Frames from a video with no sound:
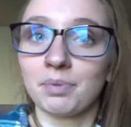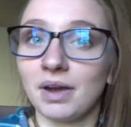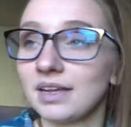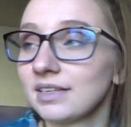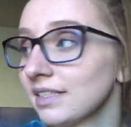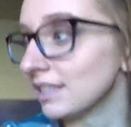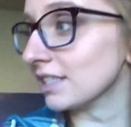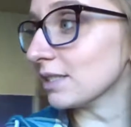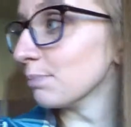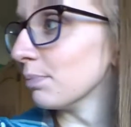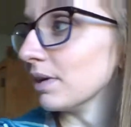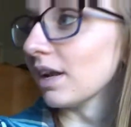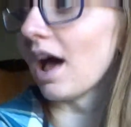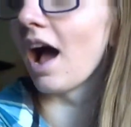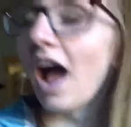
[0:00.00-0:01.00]
presents,
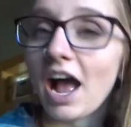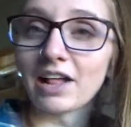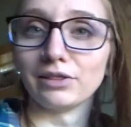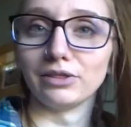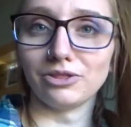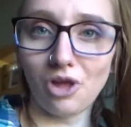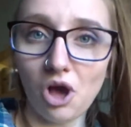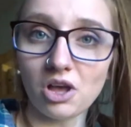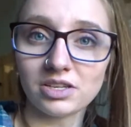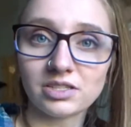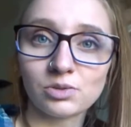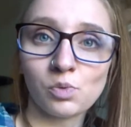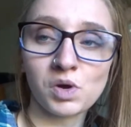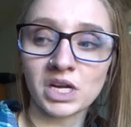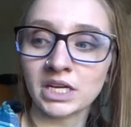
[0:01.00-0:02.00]
but I
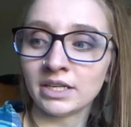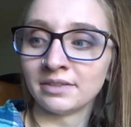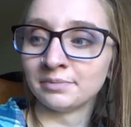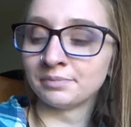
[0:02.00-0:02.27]
lost one.